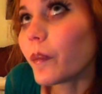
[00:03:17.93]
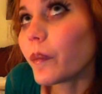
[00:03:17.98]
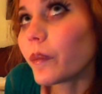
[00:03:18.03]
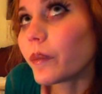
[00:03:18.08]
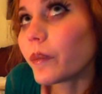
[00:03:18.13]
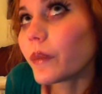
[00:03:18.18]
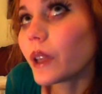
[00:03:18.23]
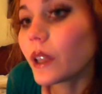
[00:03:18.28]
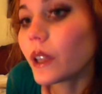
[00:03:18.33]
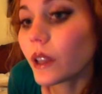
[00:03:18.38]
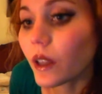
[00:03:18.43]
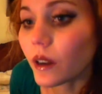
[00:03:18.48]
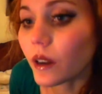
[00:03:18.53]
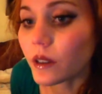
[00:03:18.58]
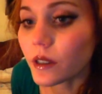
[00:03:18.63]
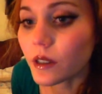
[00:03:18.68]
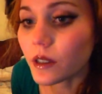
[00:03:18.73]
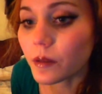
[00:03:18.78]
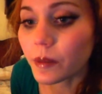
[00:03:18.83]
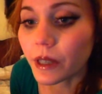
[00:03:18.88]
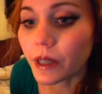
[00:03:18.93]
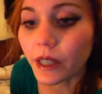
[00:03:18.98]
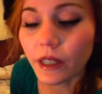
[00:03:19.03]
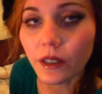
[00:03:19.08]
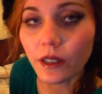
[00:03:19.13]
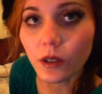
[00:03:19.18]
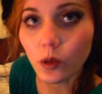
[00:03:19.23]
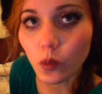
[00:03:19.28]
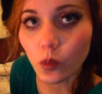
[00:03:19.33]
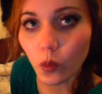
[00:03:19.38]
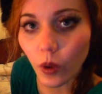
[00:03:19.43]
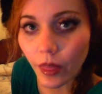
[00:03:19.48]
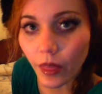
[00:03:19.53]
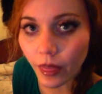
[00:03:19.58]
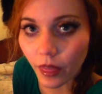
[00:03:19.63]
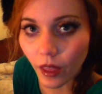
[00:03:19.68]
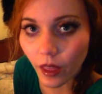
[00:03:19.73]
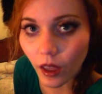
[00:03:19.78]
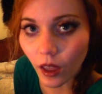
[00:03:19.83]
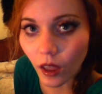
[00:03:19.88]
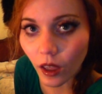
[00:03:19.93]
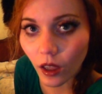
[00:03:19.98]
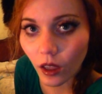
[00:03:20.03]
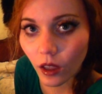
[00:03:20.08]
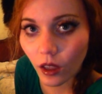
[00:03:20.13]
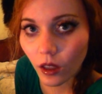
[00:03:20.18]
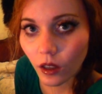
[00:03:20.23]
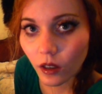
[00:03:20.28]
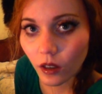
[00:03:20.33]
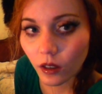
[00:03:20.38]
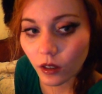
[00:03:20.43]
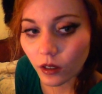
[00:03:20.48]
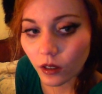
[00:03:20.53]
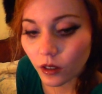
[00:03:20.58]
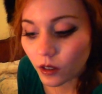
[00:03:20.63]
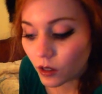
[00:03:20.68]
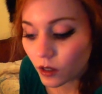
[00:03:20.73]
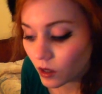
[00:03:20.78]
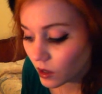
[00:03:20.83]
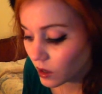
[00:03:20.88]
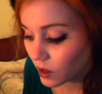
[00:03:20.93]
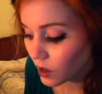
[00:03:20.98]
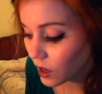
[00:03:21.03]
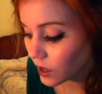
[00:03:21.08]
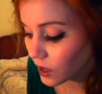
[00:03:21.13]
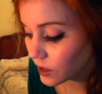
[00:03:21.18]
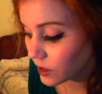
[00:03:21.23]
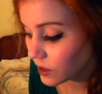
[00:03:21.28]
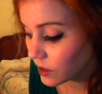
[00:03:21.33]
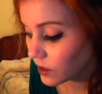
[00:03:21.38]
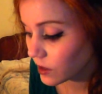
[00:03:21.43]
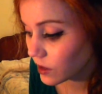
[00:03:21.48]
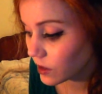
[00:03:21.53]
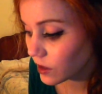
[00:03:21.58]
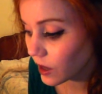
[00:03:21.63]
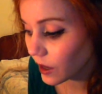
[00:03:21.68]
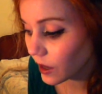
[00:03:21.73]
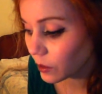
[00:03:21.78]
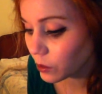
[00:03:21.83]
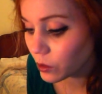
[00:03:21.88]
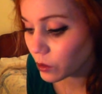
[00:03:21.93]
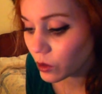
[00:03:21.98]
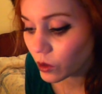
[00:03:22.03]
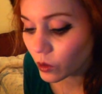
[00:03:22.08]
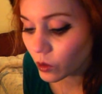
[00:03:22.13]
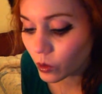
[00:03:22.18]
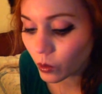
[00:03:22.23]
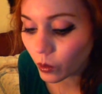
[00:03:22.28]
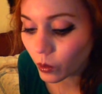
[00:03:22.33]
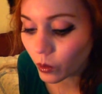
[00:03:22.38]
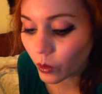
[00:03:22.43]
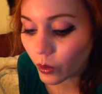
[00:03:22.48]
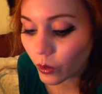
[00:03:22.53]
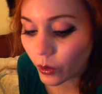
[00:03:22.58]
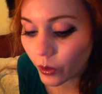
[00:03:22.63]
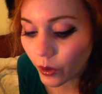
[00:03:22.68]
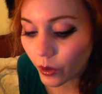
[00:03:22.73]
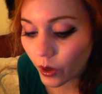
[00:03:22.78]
ileostomy is, when they cut out your